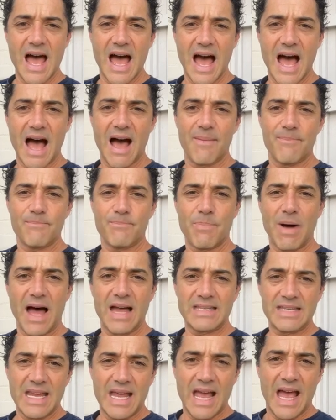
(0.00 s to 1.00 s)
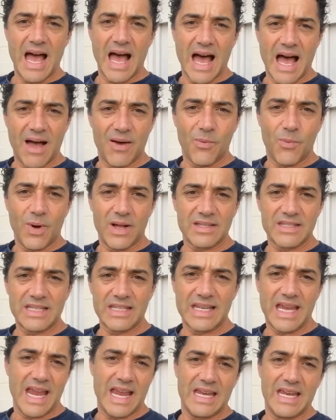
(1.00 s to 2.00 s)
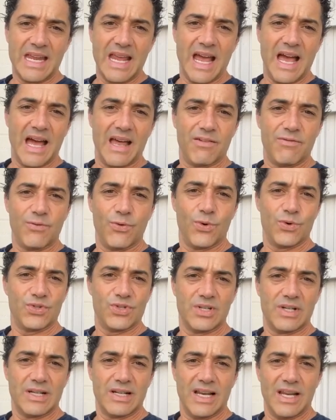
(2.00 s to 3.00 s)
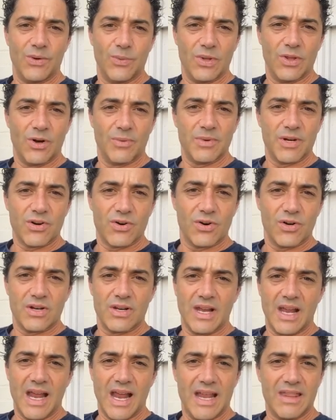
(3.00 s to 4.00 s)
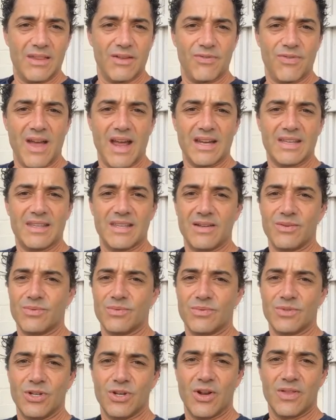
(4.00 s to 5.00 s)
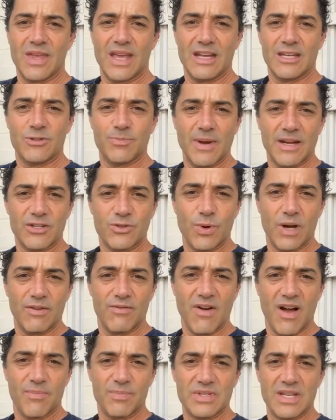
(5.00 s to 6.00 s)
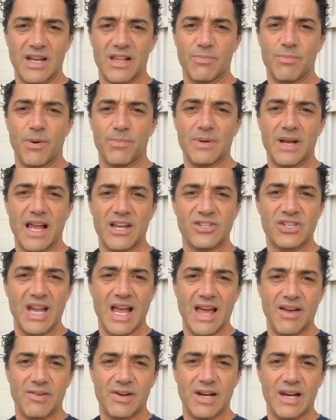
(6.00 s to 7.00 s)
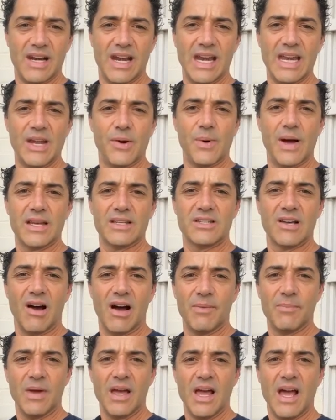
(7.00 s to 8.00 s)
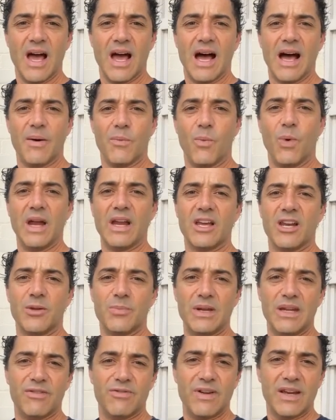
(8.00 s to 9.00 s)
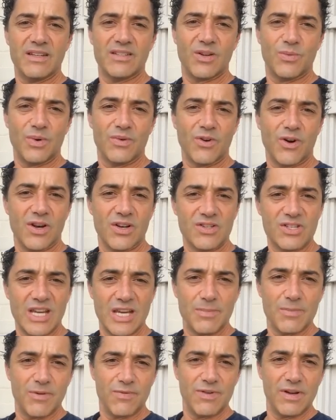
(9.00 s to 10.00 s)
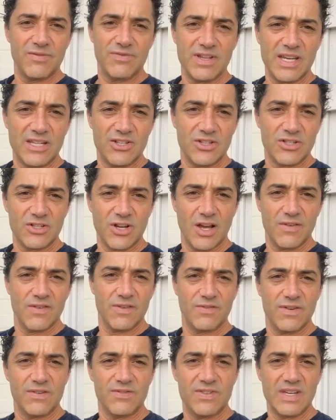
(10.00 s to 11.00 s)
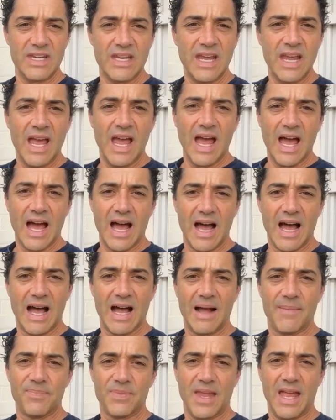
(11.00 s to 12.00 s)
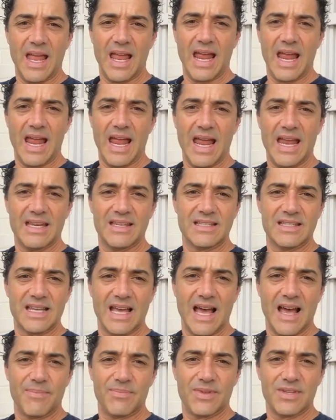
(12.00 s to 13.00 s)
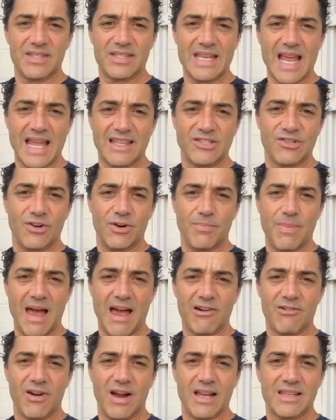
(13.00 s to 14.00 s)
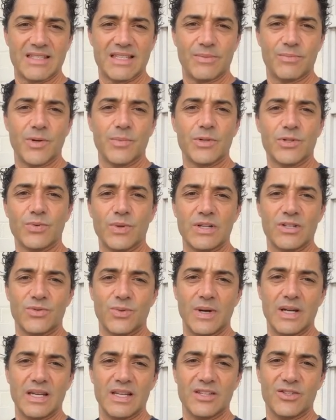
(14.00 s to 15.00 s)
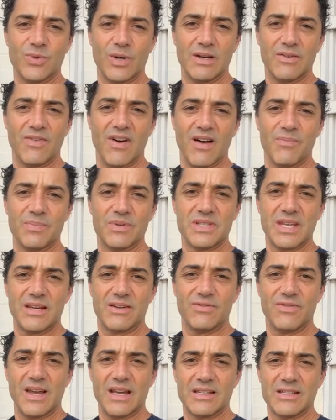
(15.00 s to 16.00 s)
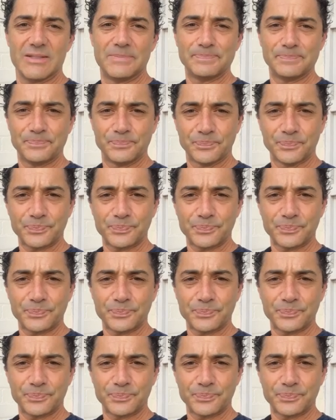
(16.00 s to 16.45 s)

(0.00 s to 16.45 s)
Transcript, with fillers: Um, but uh, once again, unfortunately, with Omicron and the fact that you know they expect 25% of the population to have it at any one time, um, we're going to be affected. We've got a team of 50, just over 50, um, and um, the stats are about right, somewhere between 20 and 25% affected.